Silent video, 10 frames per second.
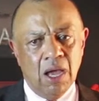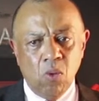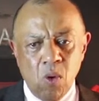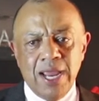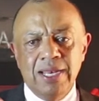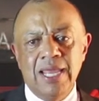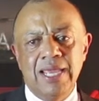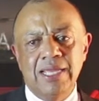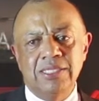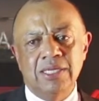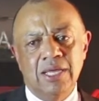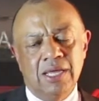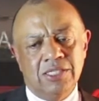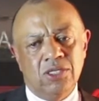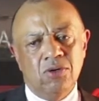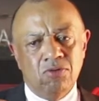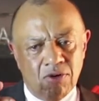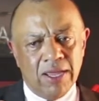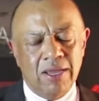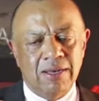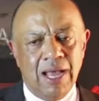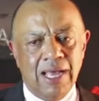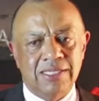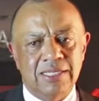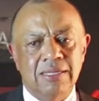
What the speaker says: We need to recognize